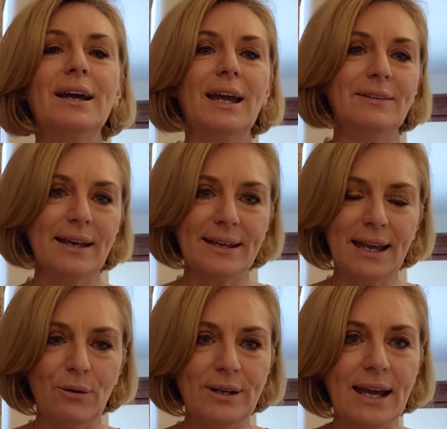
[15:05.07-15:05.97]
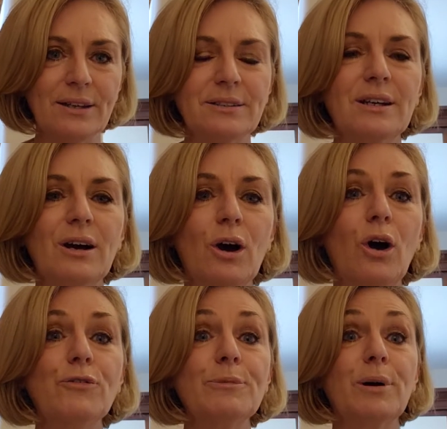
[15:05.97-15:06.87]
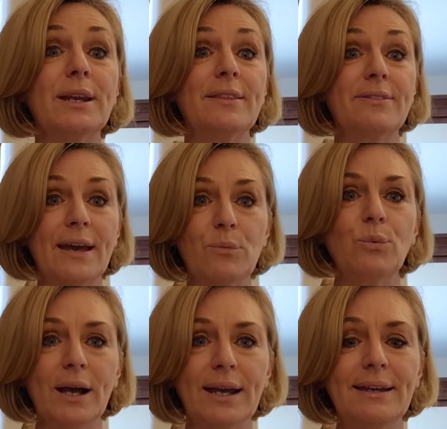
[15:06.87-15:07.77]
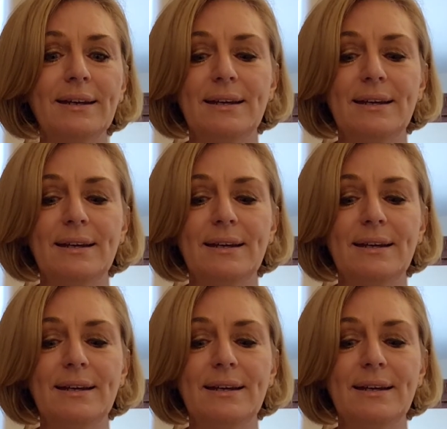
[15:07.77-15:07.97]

and they're carried out of your body that way.